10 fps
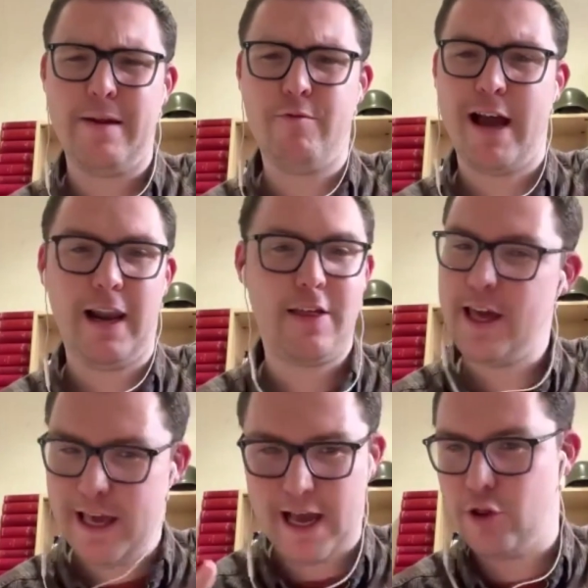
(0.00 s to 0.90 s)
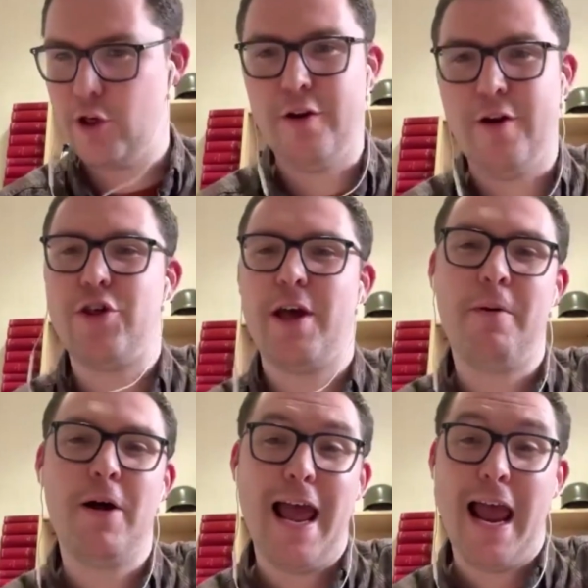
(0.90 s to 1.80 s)
And in reality, as you know,
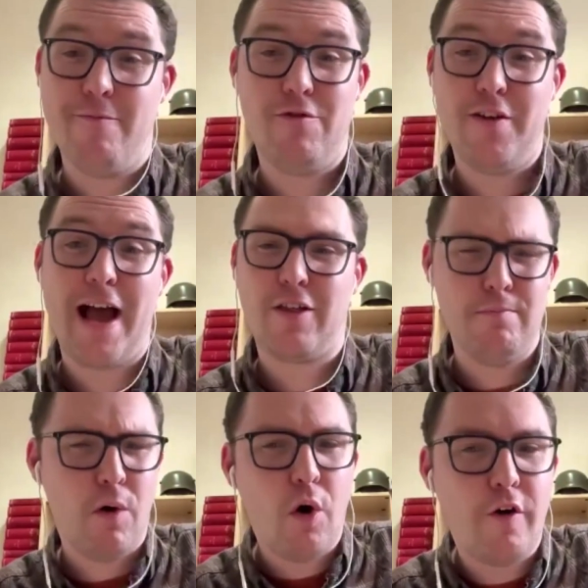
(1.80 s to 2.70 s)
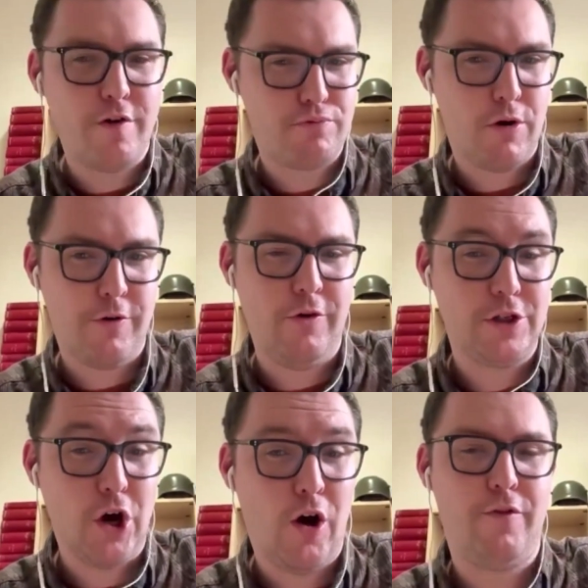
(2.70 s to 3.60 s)
Jim, that's more of a
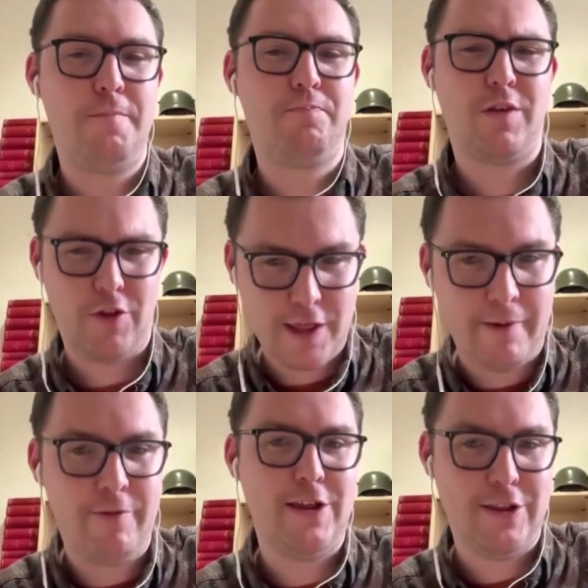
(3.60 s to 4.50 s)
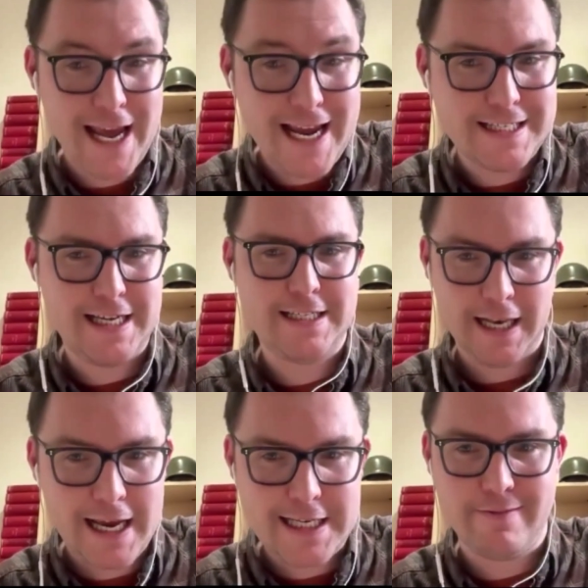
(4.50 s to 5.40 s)
product of the 70s and
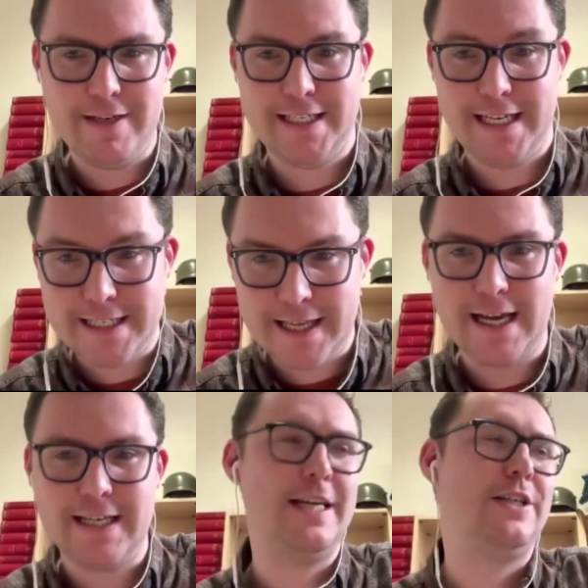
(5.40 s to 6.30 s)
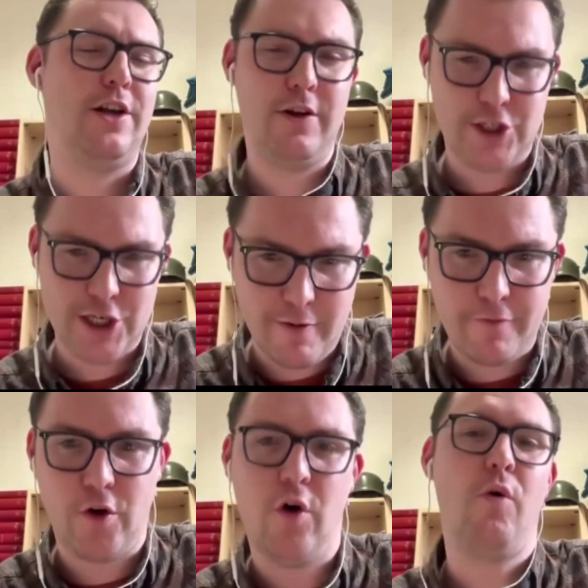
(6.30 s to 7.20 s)
80s, the late 70s into the 80s, you know, your
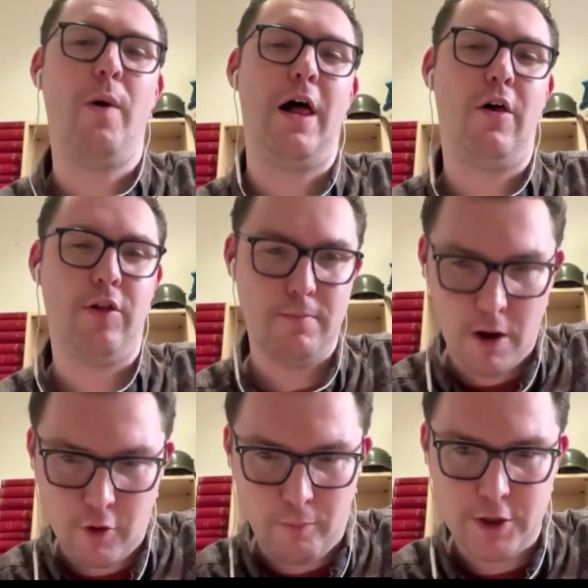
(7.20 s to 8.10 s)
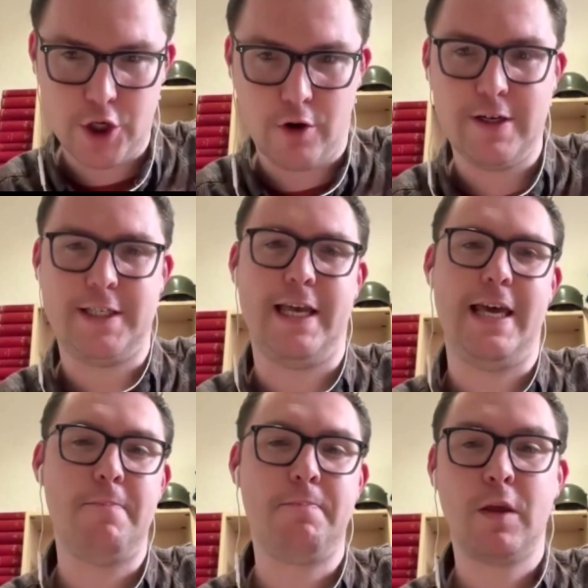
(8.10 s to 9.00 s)
Jerry Falwells, the moral
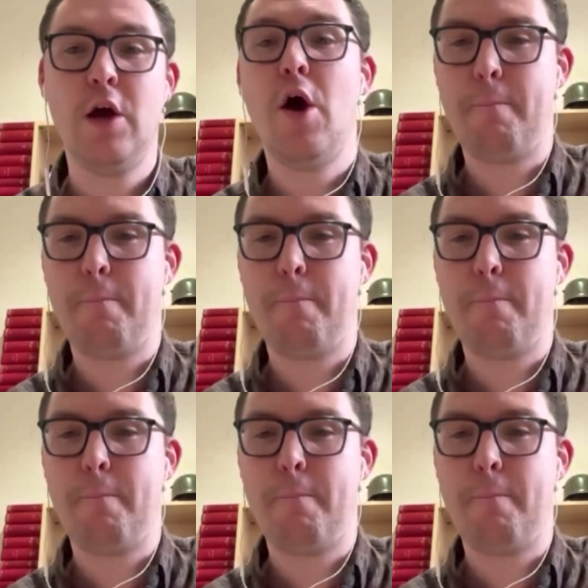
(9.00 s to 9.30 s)
majority,